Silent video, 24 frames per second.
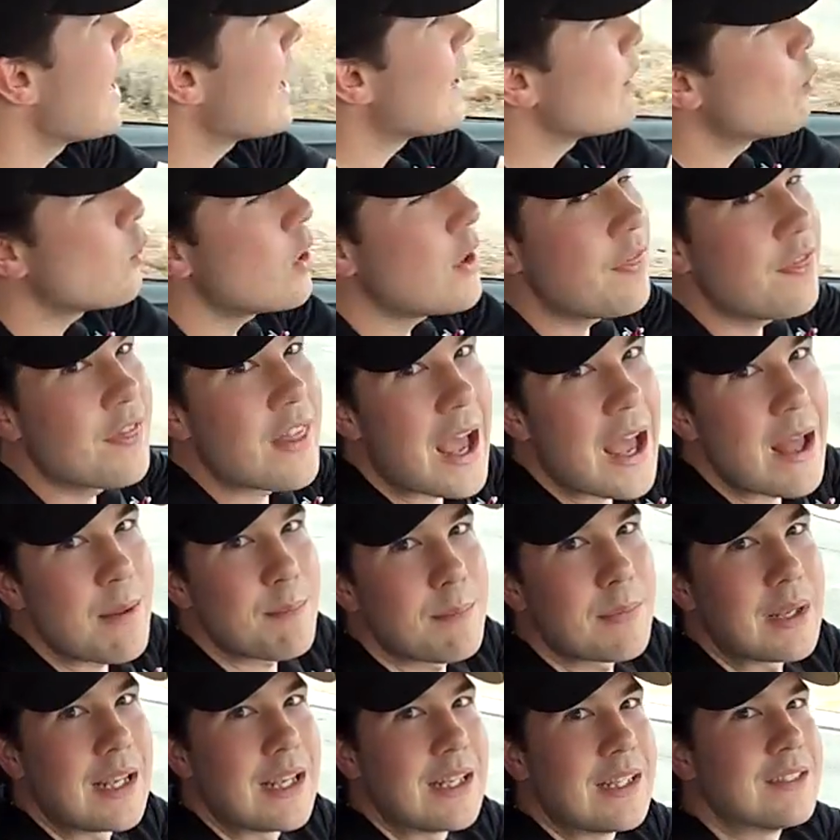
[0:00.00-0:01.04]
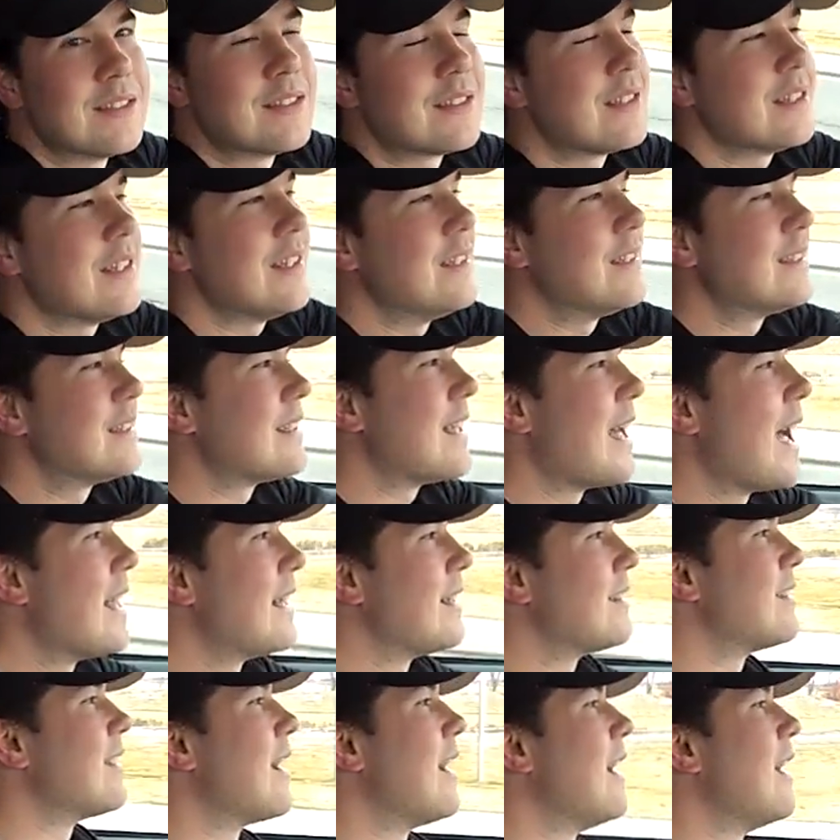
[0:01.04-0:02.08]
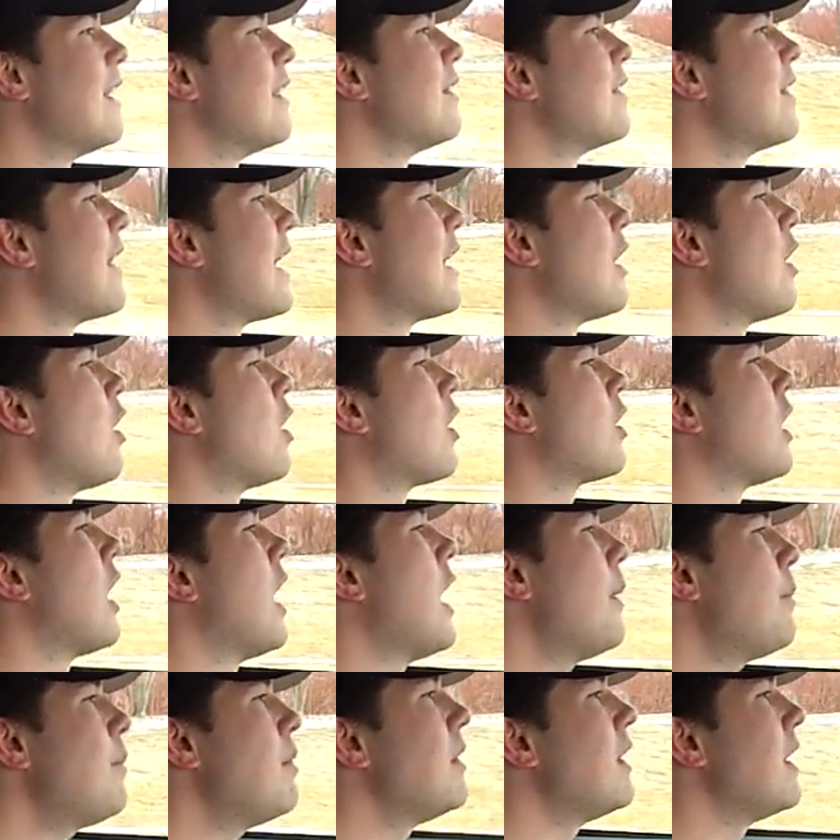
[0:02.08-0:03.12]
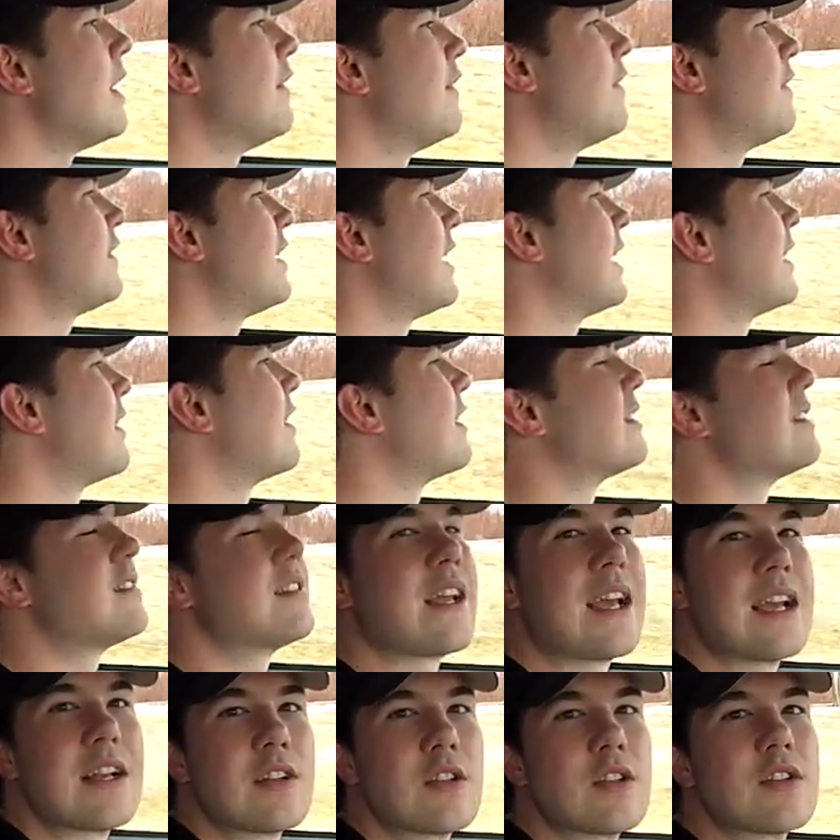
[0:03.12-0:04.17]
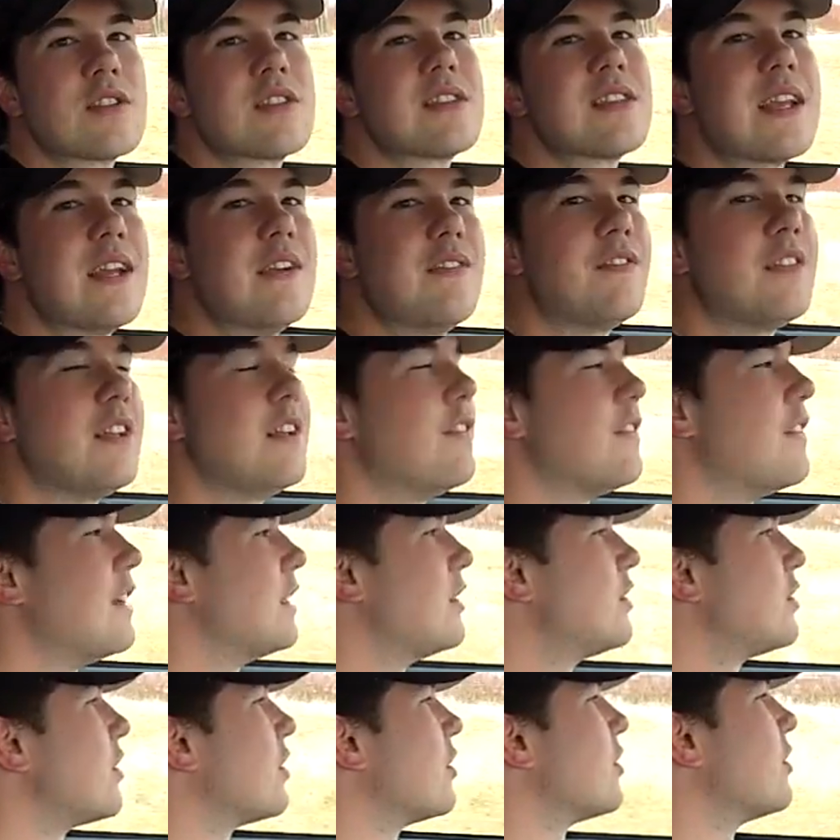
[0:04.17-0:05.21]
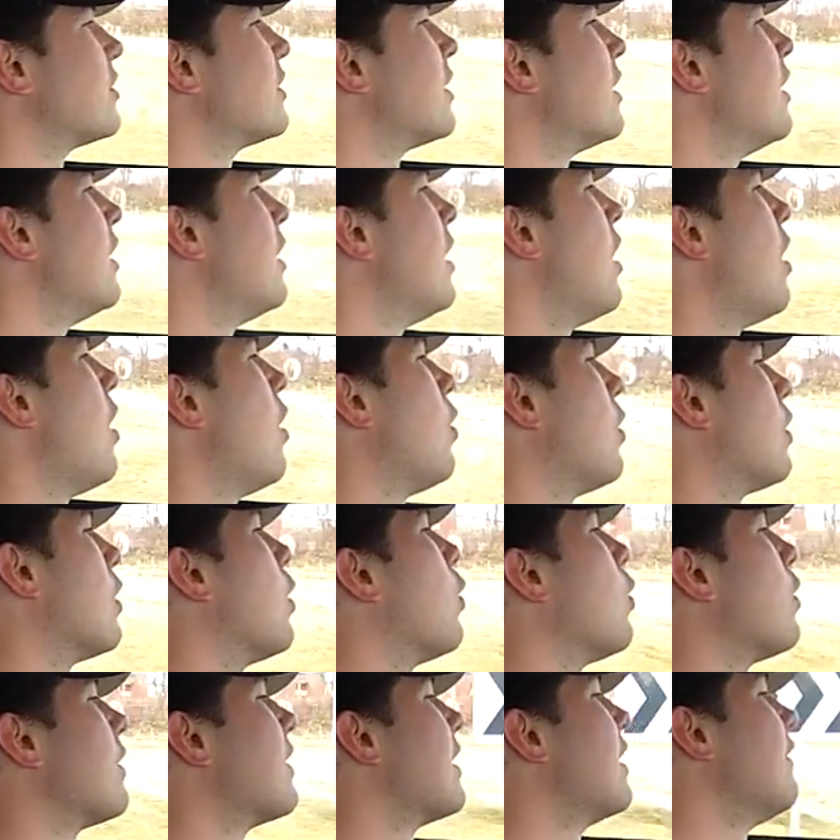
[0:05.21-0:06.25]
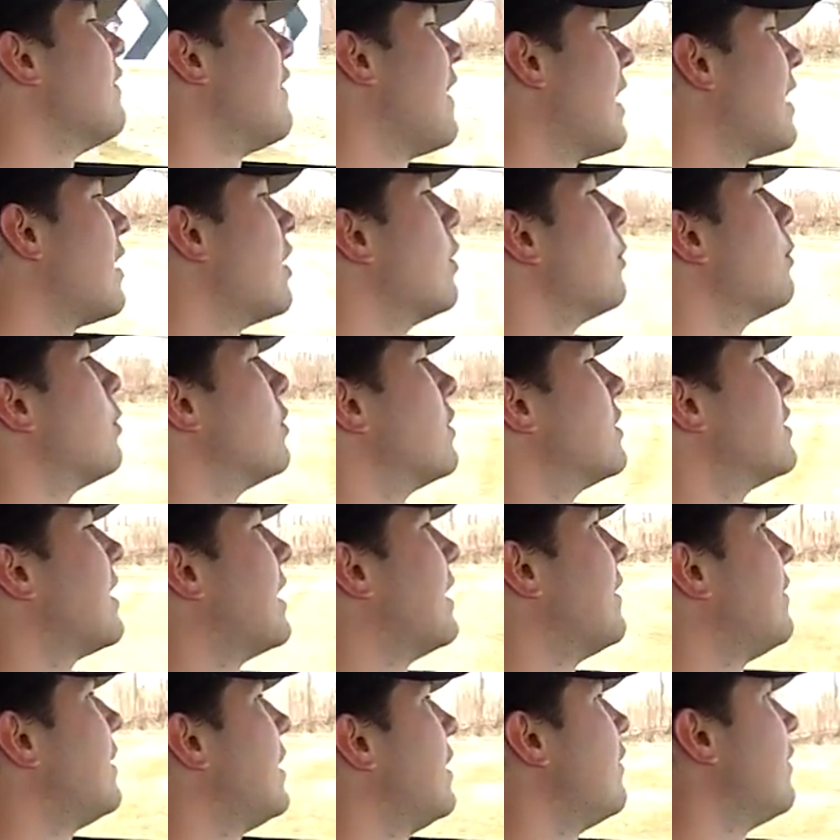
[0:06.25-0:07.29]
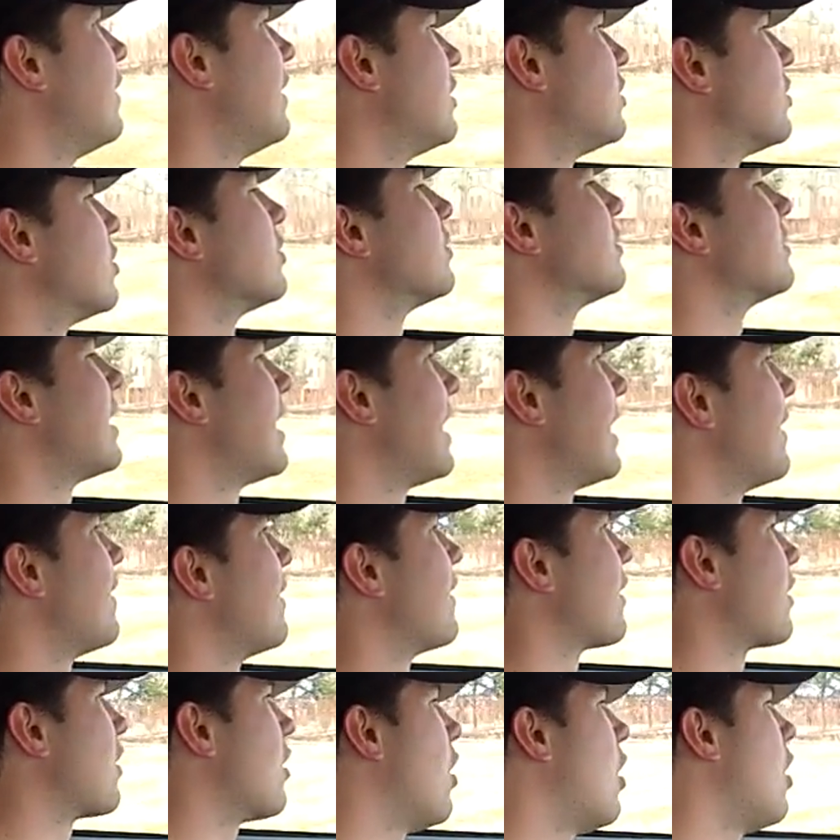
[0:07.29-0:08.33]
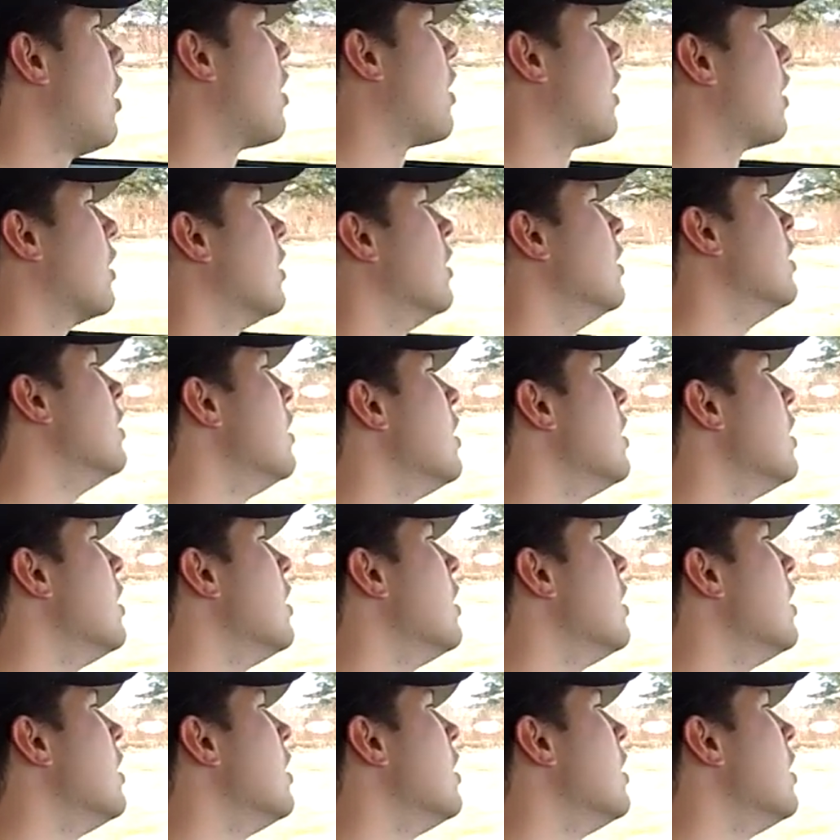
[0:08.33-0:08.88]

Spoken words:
And what that means is that they are uplifting the standard safety features or the available safety features in the car.